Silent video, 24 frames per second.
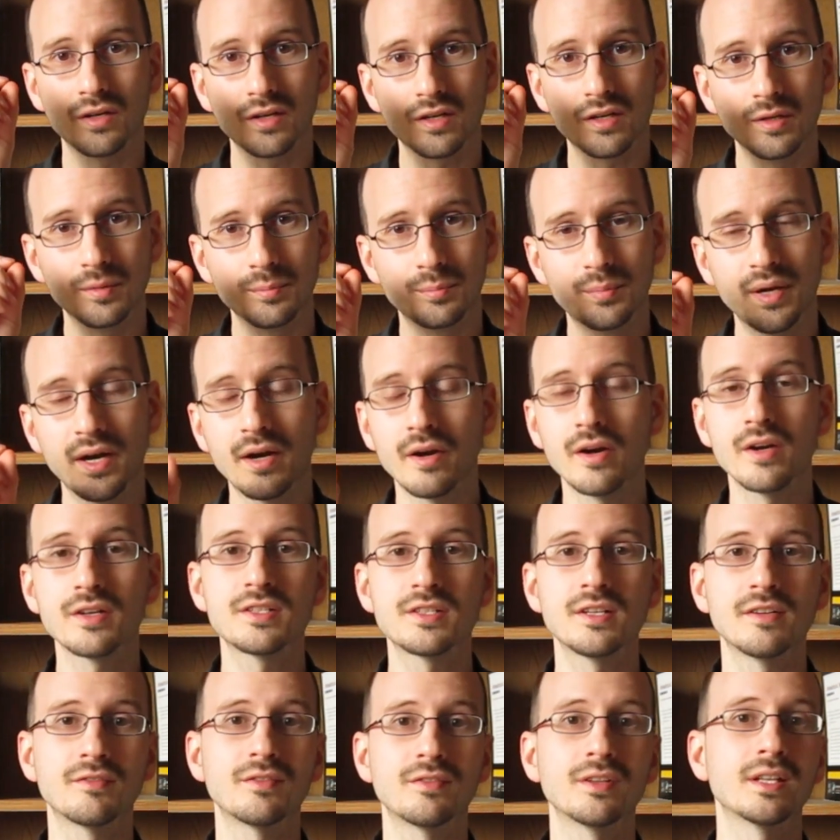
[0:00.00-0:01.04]

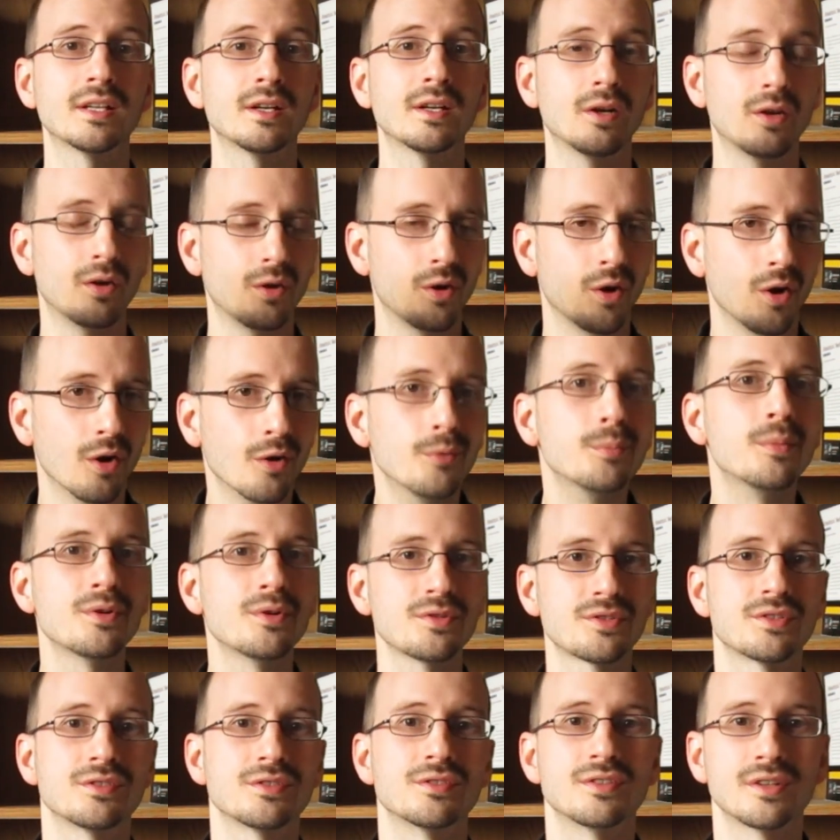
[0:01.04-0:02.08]
comparatively
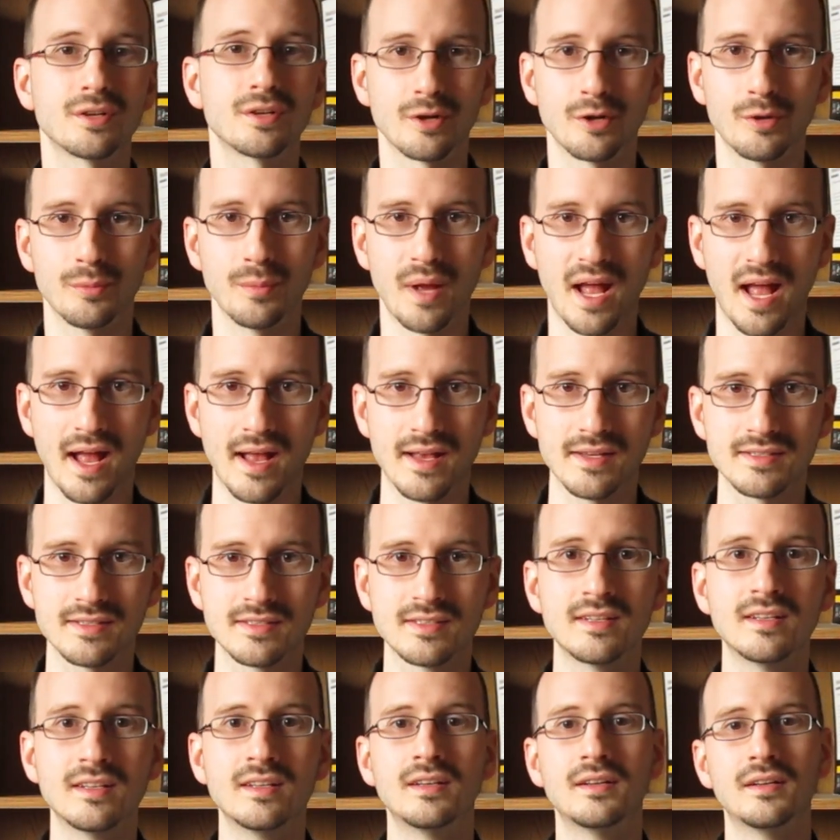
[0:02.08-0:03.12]
almost zero
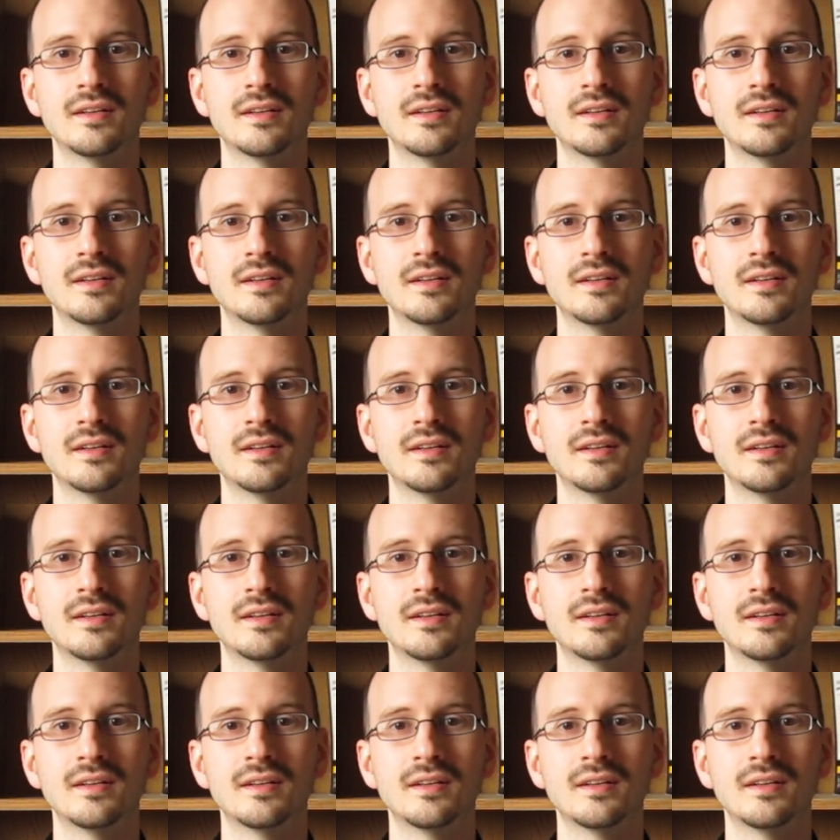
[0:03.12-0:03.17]
mass,